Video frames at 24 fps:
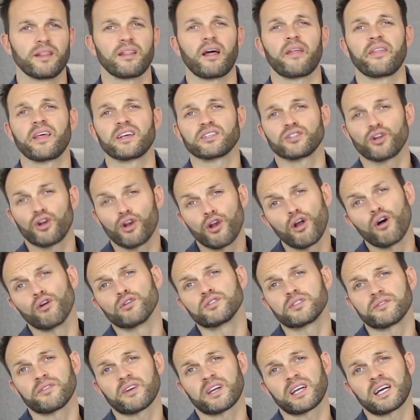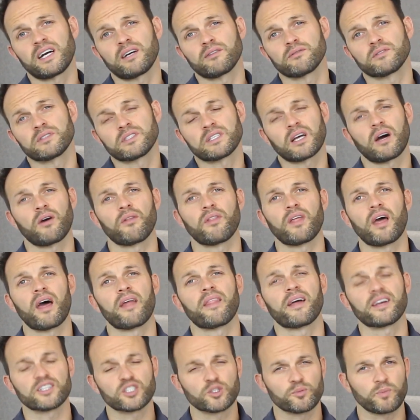that there's loads of accountants out there
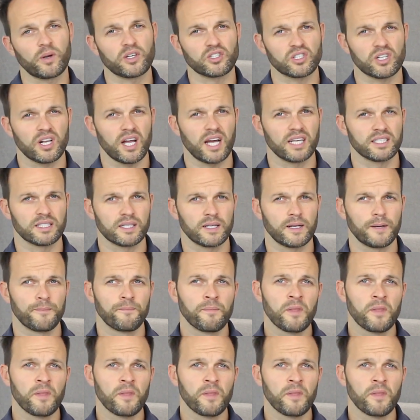that specialize in it.